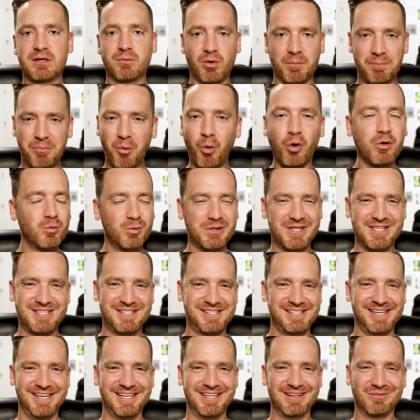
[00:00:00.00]
We're born with
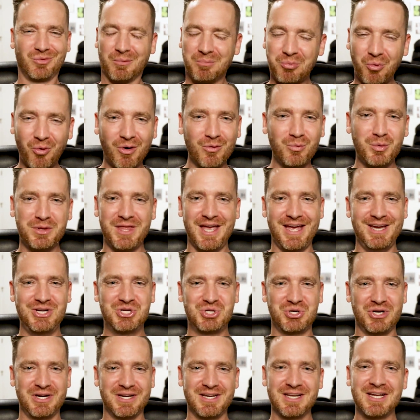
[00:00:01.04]
sin, we're born with
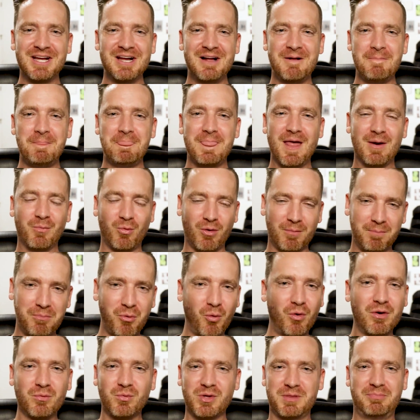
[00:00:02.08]
hatred, and we're
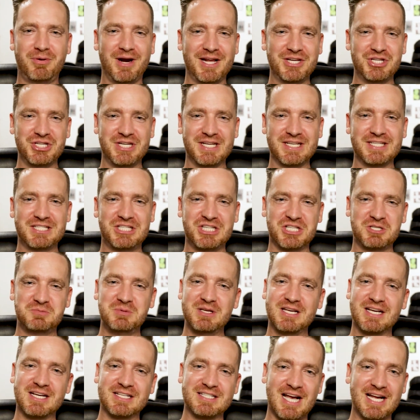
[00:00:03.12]
born with prejudice just
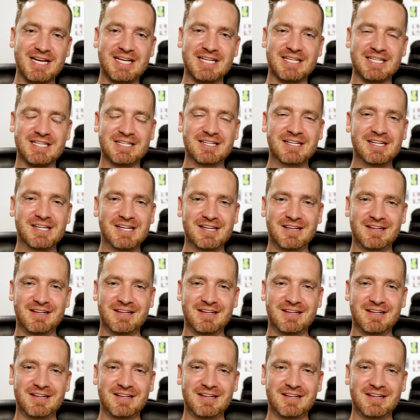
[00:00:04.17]
because I didn't